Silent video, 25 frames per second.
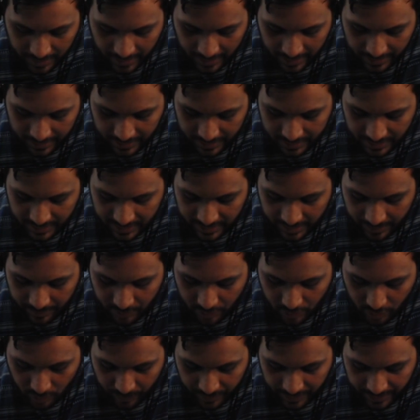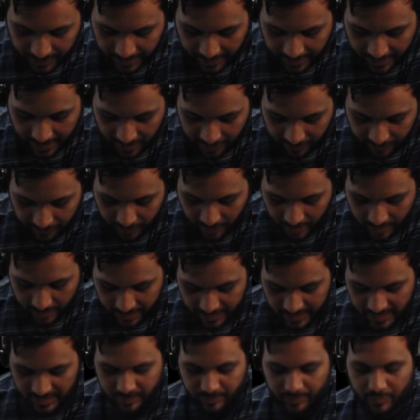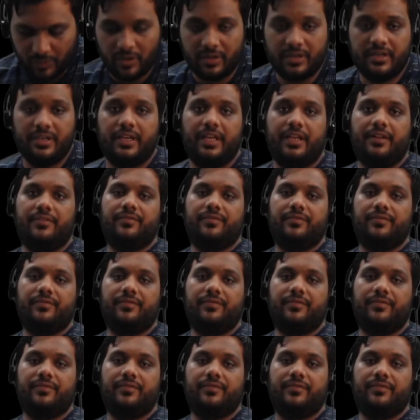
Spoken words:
are the steps to be taken for responding?